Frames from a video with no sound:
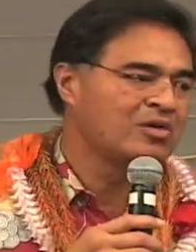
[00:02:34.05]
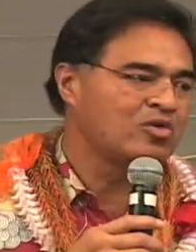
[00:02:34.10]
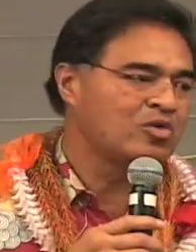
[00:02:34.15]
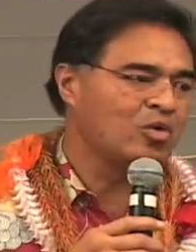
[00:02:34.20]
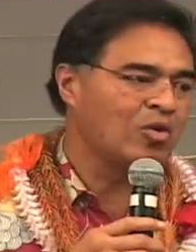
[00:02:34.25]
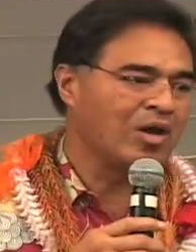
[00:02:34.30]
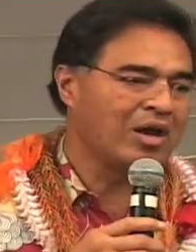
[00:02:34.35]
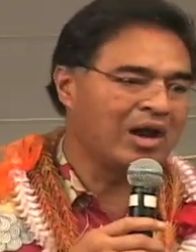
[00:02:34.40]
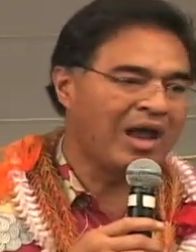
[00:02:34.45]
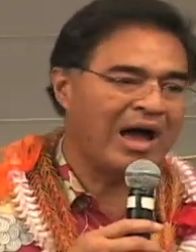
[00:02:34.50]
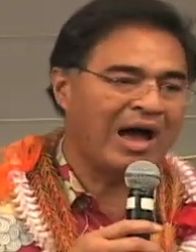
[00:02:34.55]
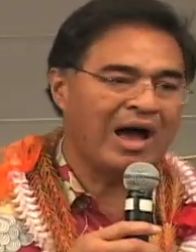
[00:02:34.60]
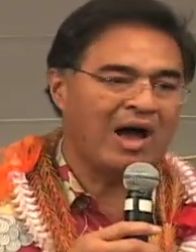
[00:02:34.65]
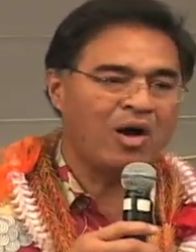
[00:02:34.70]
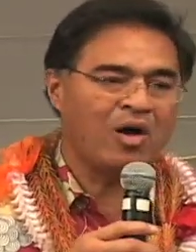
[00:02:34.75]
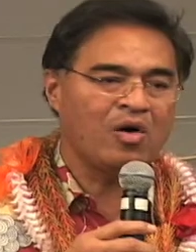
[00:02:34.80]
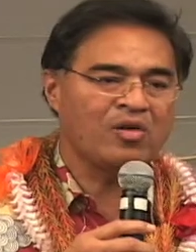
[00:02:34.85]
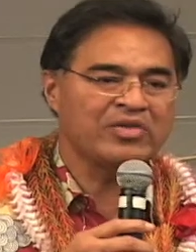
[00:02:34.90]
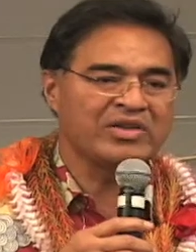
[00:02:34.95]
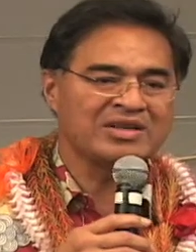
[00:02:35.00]
to
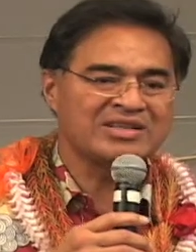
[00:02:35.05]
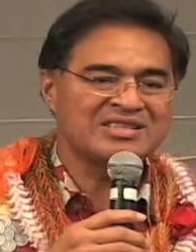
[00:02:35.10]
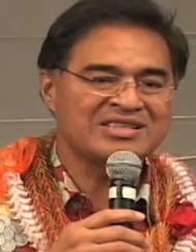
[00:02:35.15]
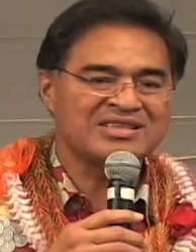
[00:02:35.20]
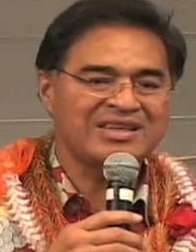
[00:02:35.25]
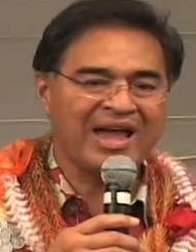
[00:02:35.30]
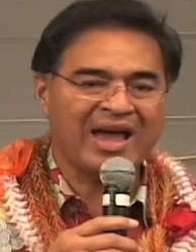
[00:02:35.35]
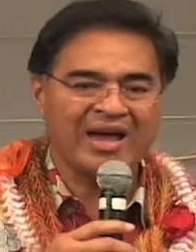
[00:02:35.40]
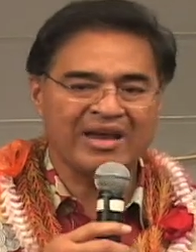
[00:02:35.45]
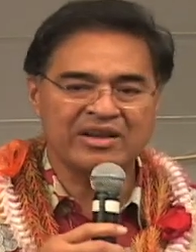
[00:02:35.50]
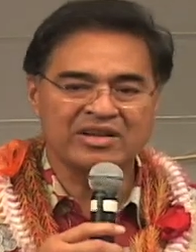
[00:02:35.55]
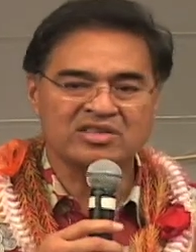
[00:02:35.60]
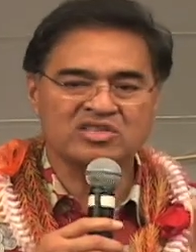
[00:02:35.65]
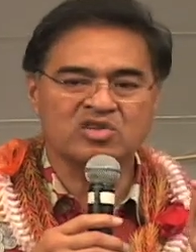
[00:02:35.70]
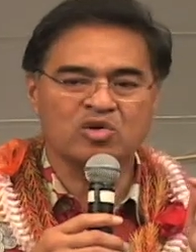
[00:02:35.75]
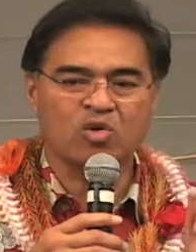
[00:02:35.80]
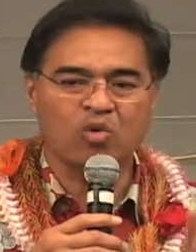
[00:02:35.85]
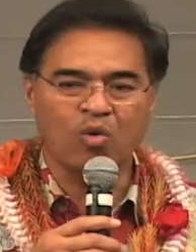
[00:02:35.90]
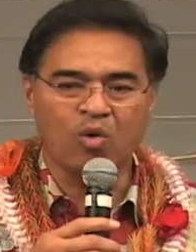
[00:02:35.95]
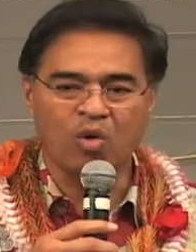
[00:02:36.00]
allow the
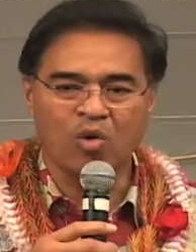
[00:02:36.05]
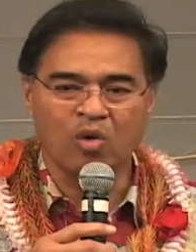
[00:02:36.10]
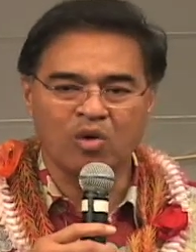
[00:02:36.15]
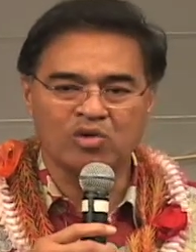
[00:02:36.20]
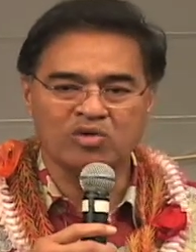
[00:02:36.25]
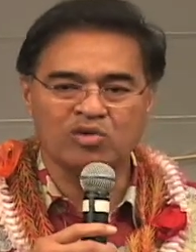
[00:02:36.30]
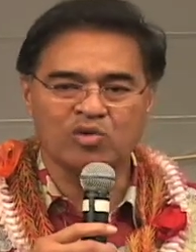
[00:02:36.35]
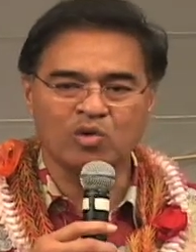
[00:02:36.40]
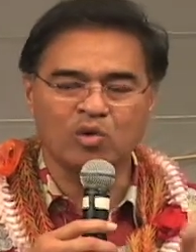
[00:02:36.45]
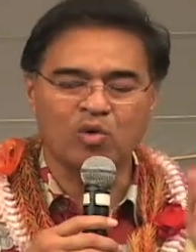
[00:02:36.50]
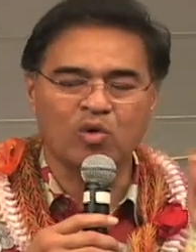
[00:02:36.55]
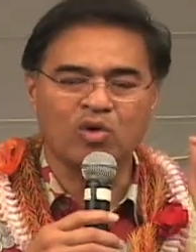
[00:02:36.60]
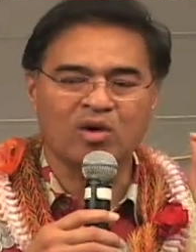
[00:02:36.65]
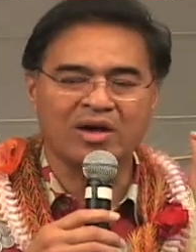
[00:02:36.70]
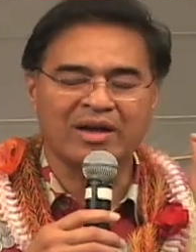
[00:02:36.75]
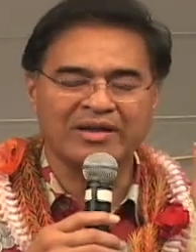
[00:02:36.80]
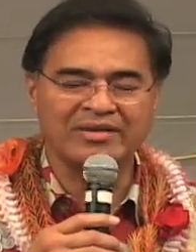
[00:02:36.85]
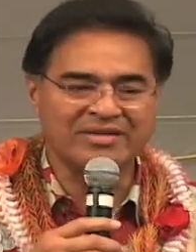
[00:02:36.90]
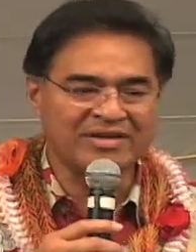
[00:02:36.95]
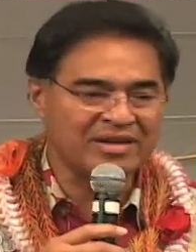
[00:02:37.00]
status quo to
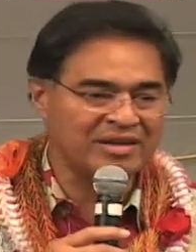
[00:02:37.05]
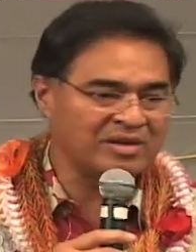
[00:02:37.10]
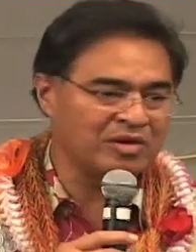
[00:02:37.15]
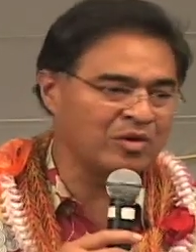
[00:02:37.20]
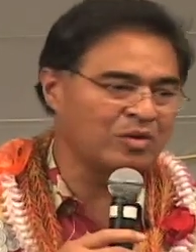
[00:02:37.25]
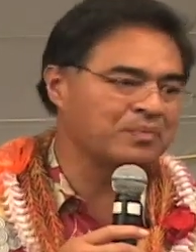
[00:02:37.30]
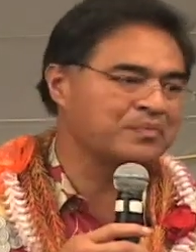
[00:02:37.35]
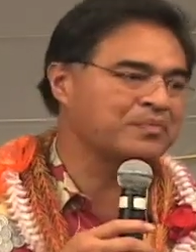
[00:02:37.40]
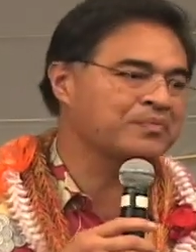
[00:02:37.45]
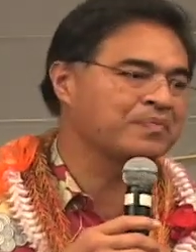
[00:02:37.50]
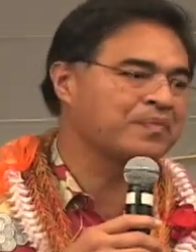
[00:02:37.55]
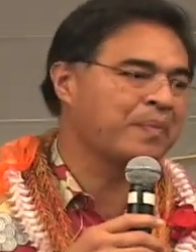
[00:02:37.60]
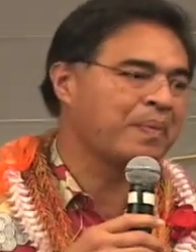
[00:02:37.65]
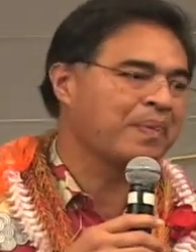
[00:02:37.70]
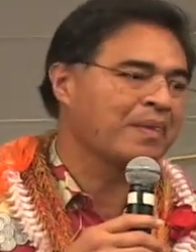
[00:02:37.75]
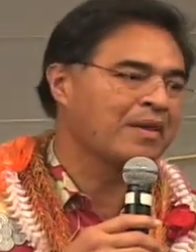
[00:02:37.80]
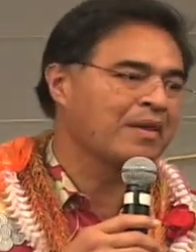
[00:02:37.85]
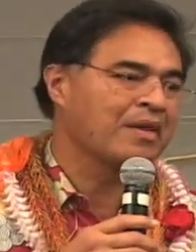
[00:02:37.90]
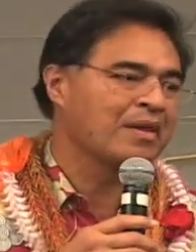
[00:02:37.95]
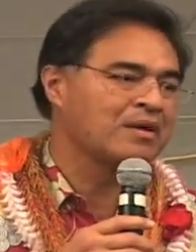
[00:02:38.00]
continue.
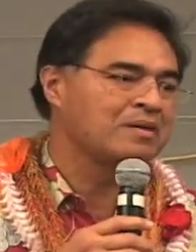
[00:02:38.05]
Woo!